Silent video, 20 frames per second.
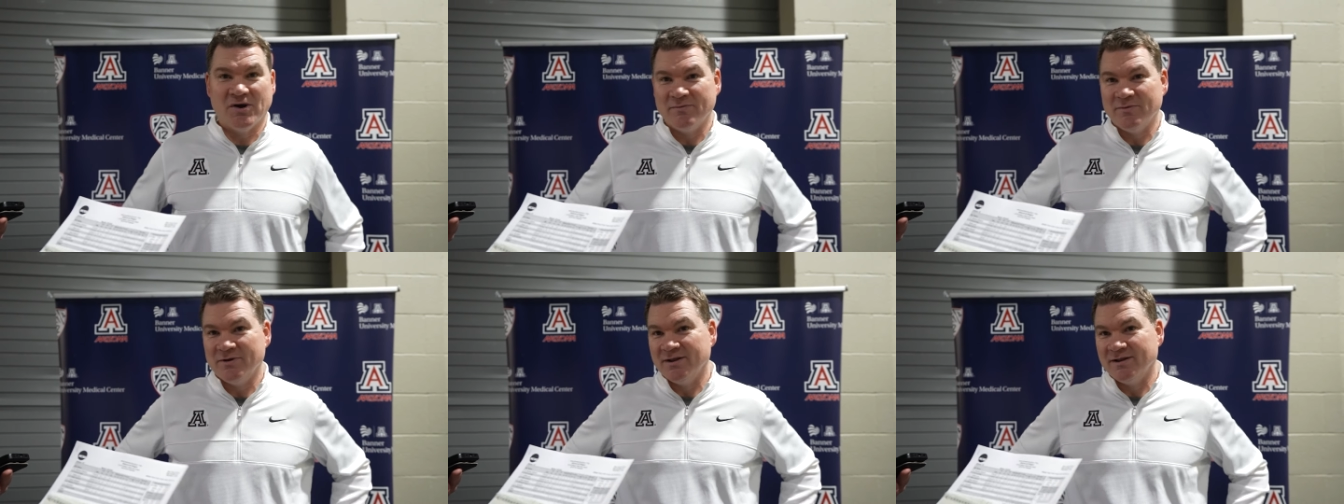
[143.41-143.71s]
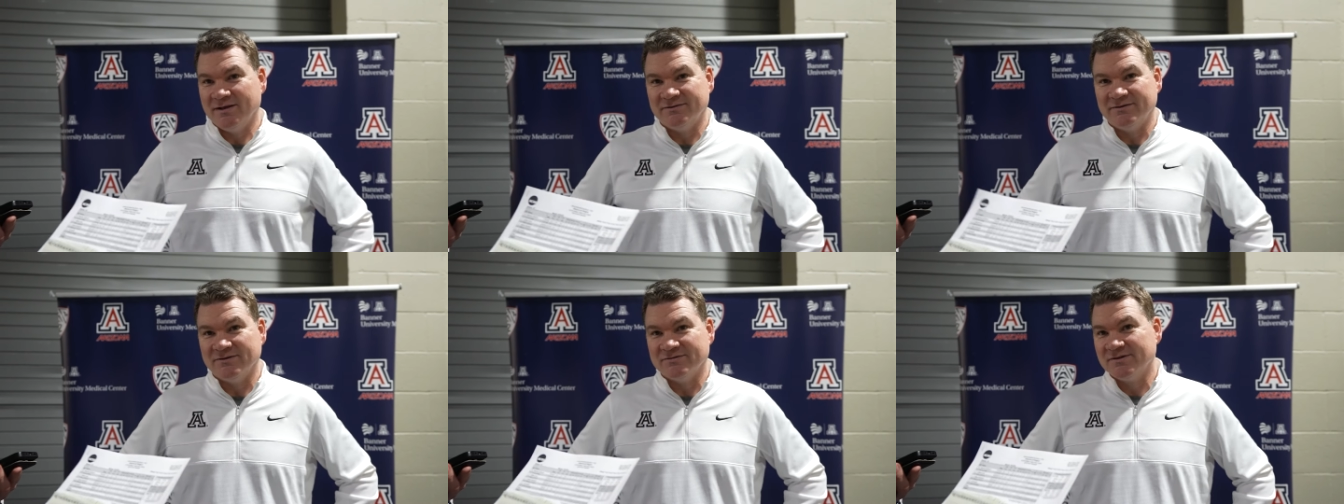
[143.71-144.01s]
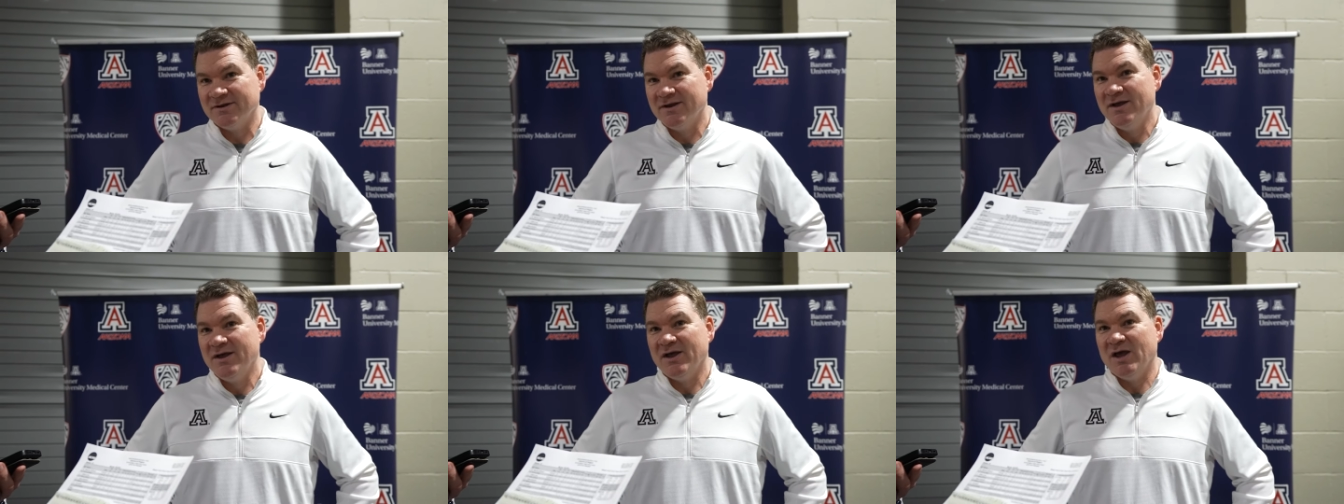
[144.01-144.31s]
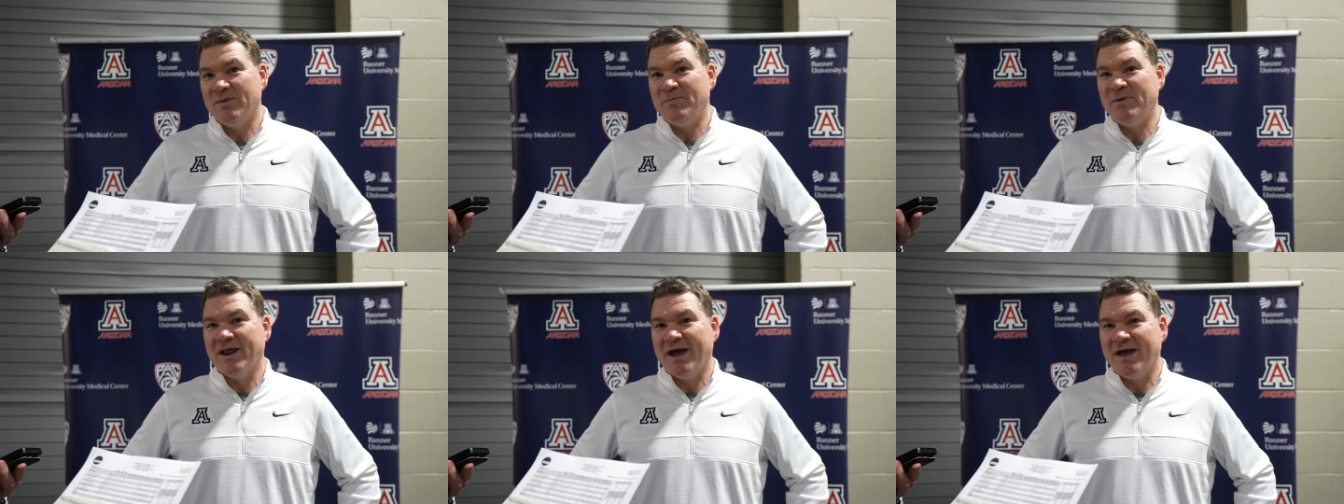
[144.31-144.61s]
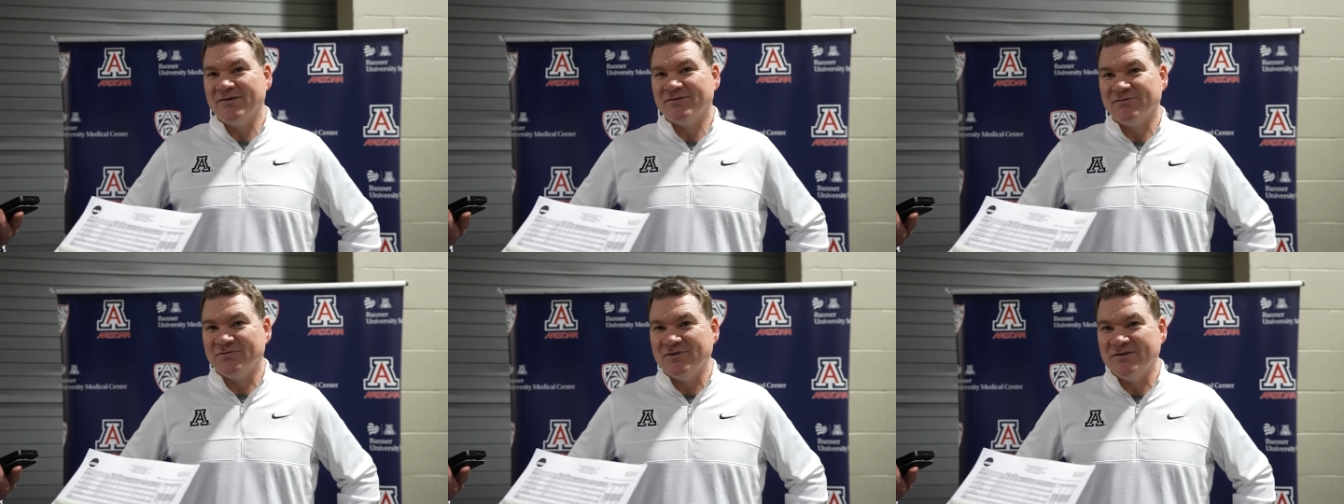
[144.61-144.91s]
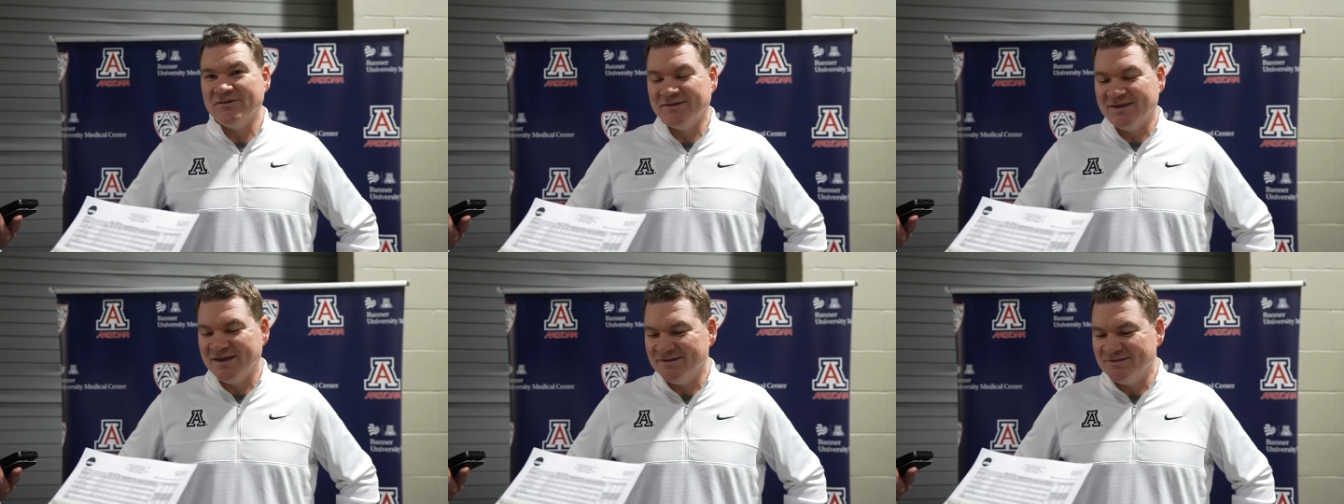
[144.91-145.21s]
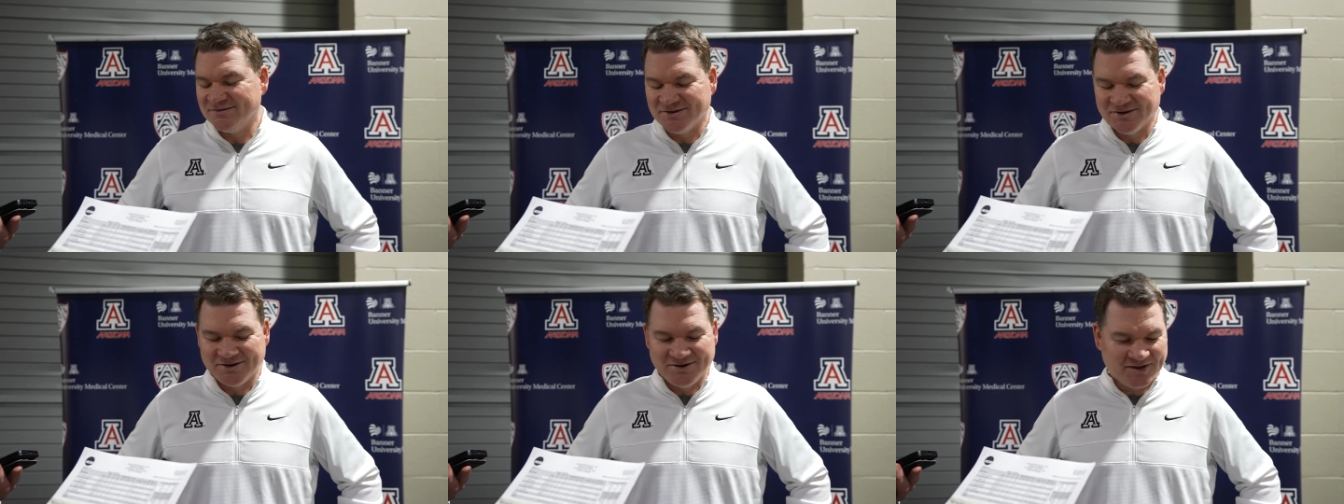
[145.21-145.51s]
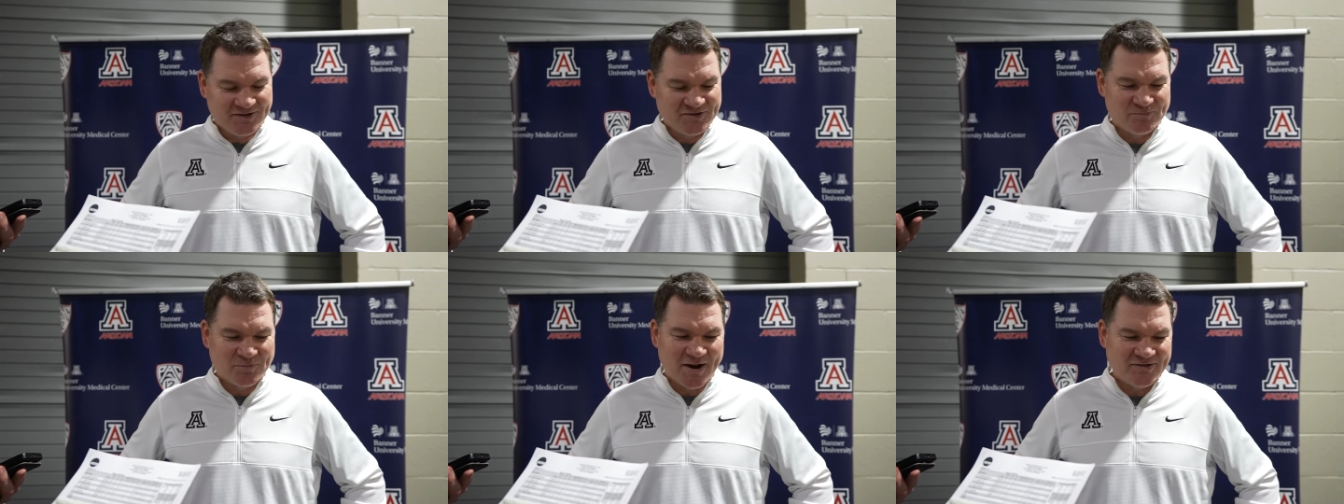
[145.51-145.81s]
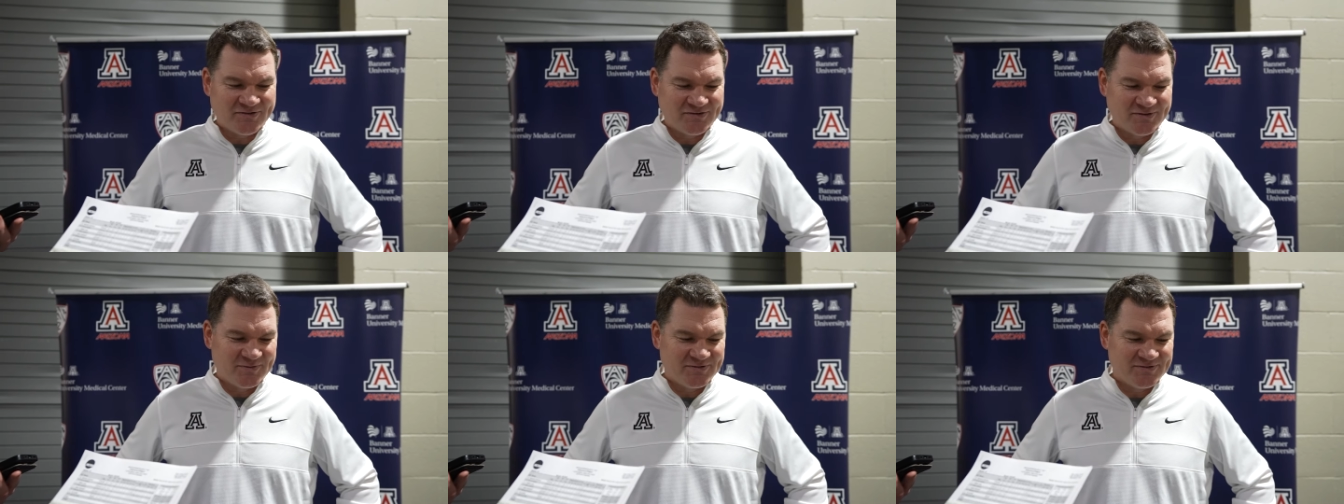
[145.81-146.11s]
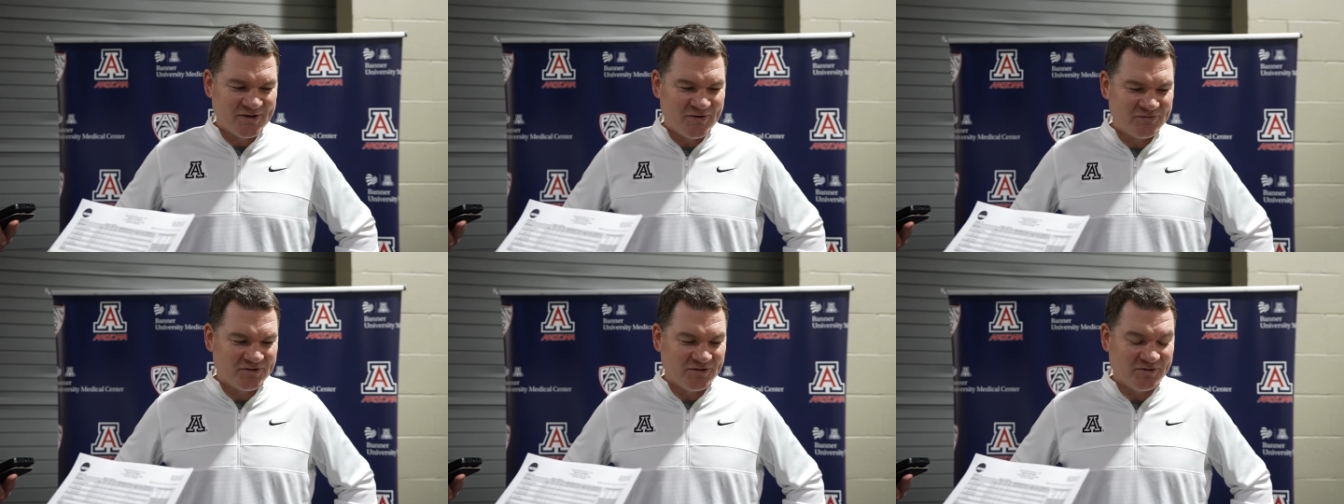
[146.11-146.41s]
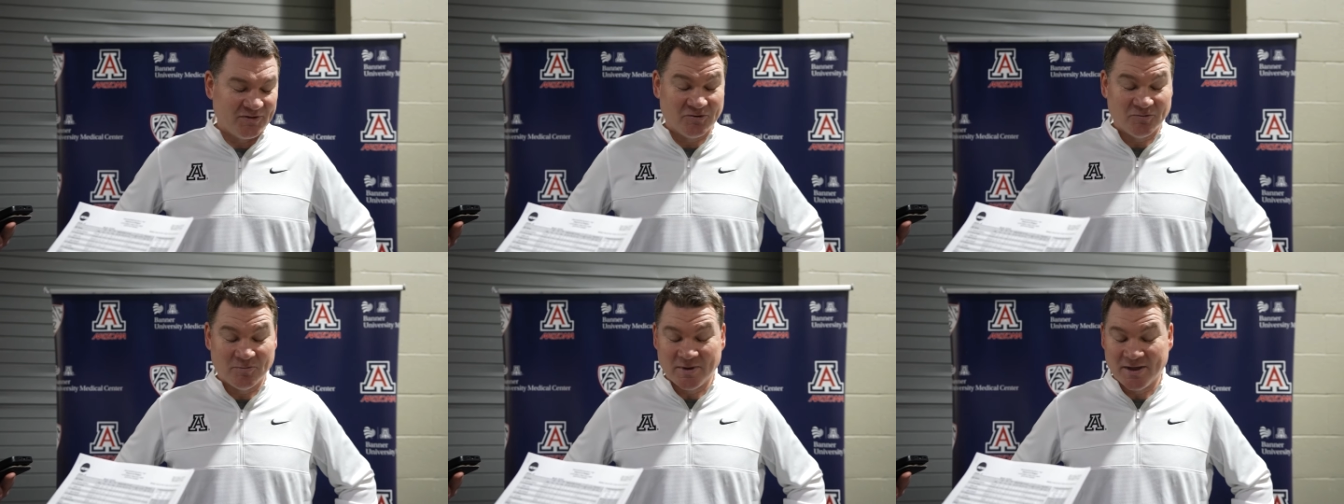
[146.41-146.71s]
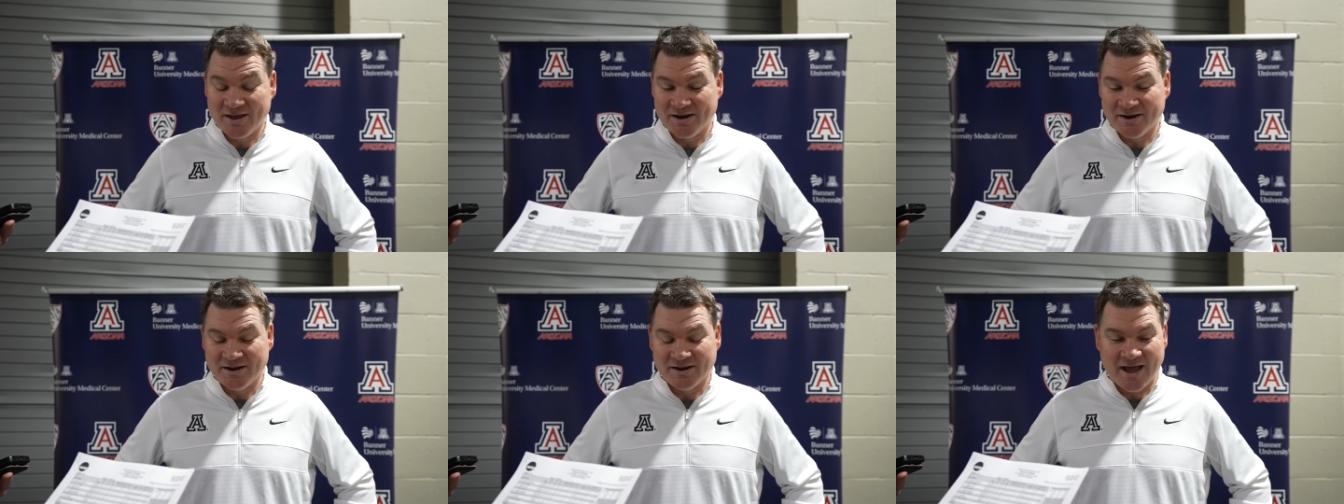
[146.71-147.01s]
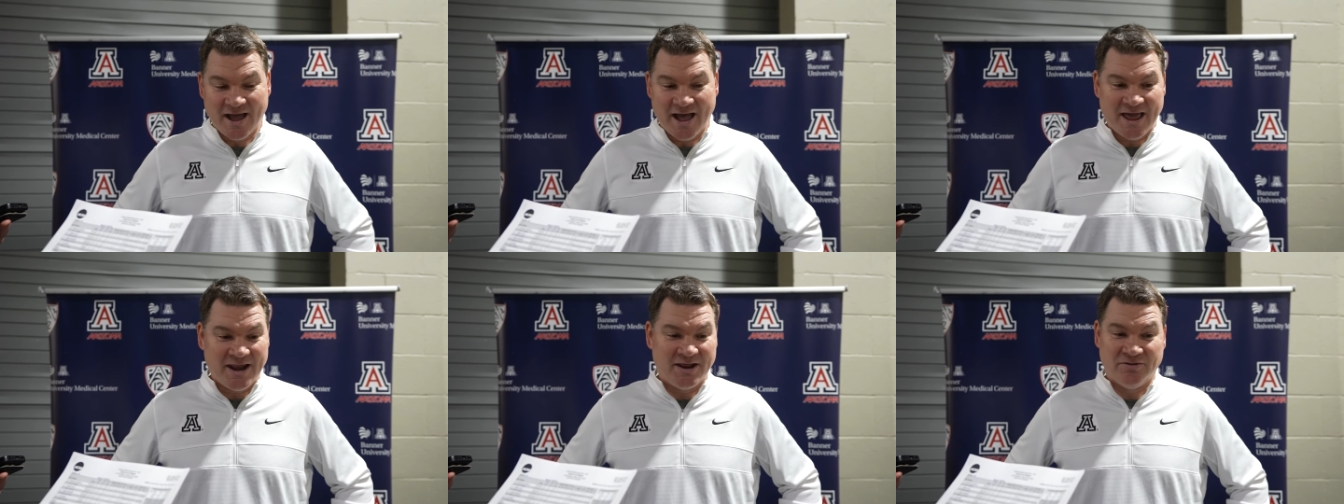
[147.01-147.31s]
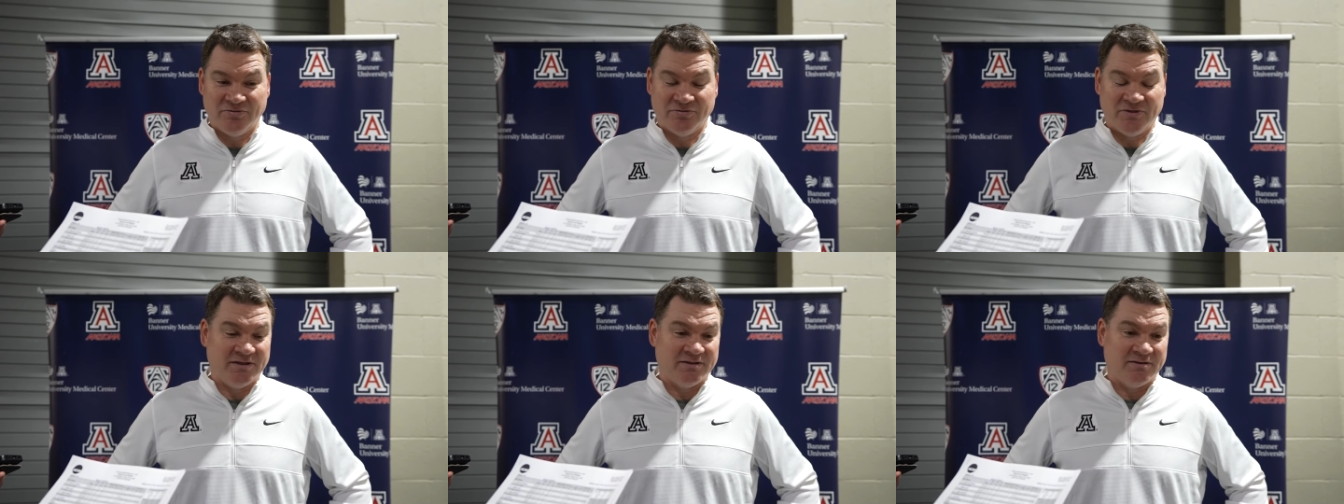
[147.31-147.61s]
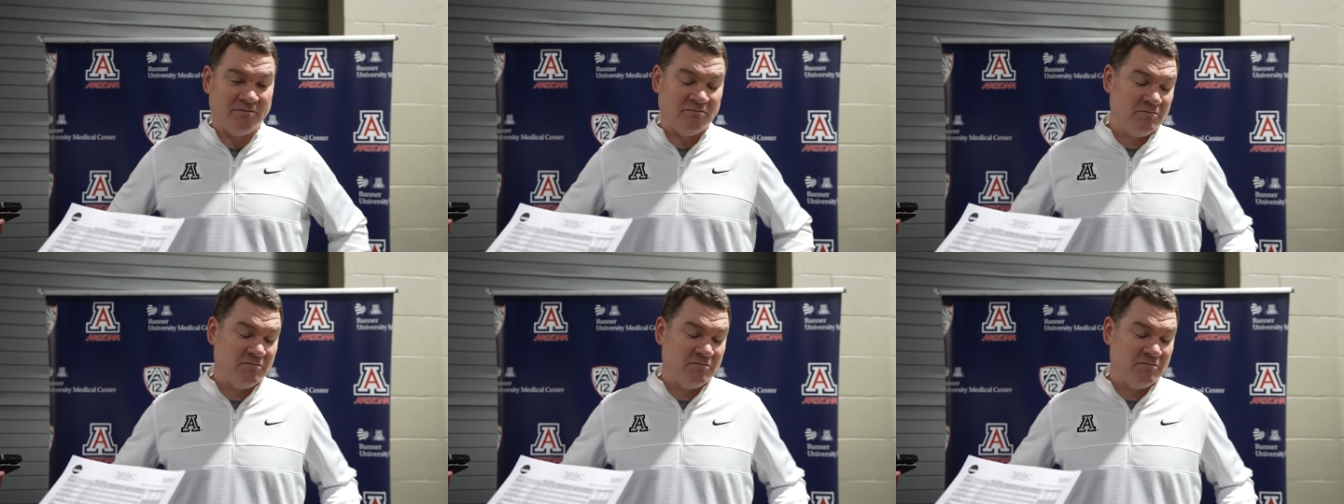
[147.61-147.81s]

I mean, I just it'd be nice if these kids could express themselves a little bit, and I didn't think